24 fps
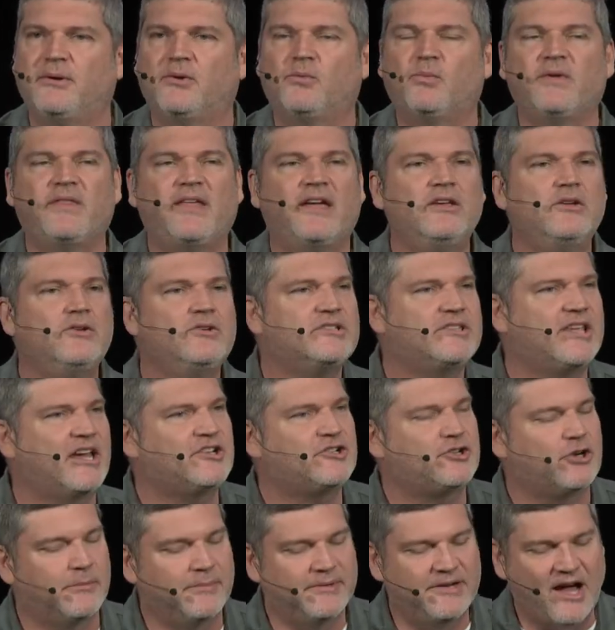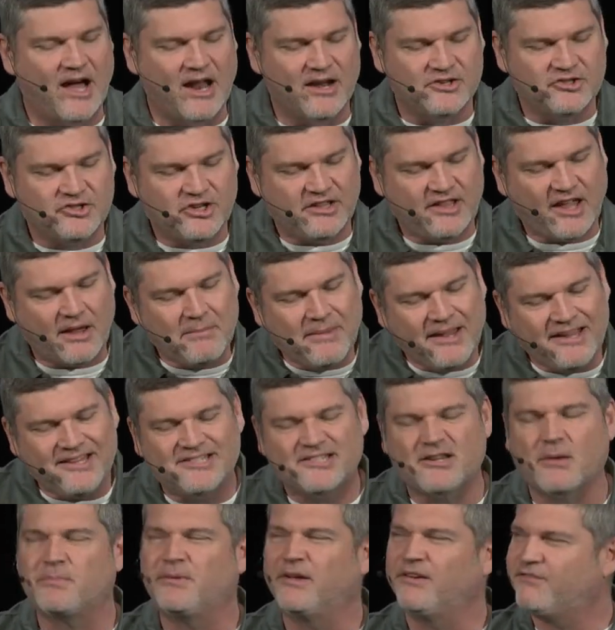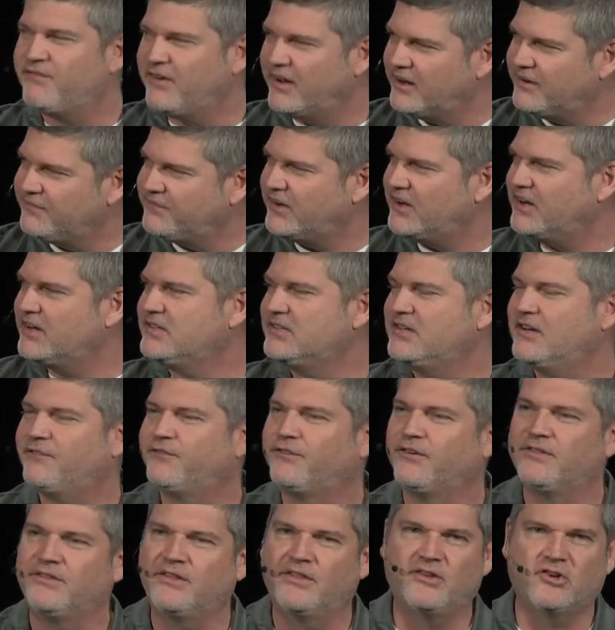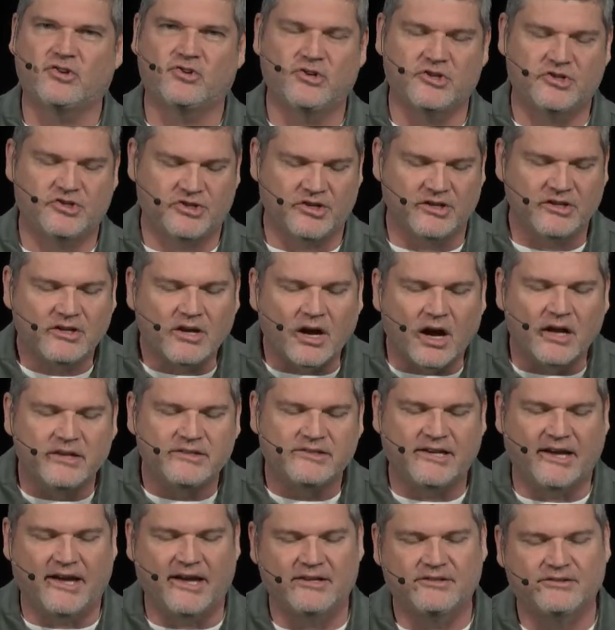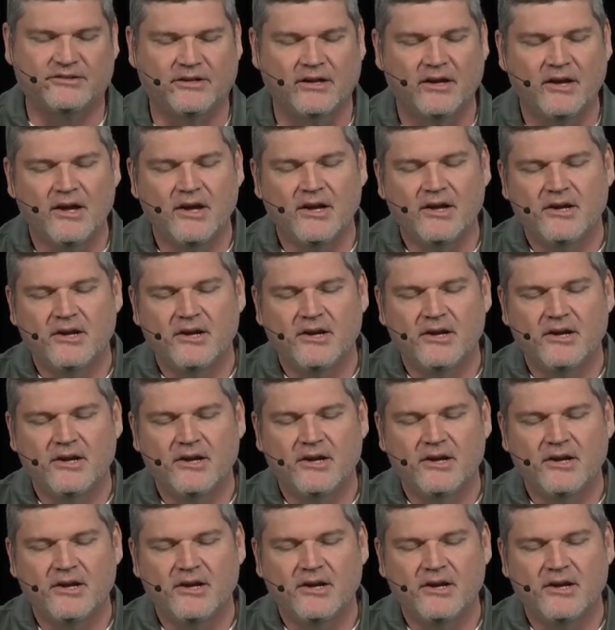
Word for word: but when they use that terminology, they mean something very, very different than the Christian context.